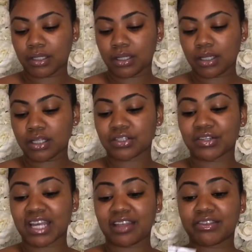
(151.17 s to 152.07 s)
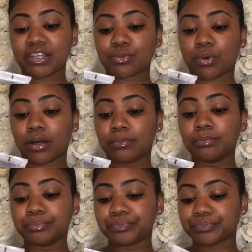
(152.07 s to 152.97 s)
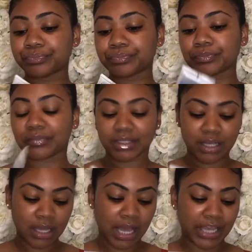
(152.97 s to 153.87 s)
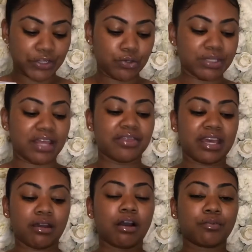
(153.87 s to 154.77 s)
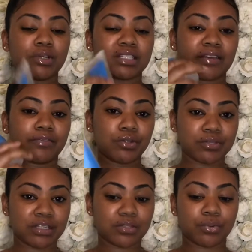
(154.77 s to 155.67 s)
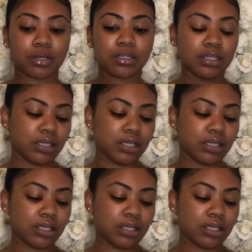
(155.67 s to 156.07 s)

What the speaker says: So yeah, this one I use, and then once I've used this one,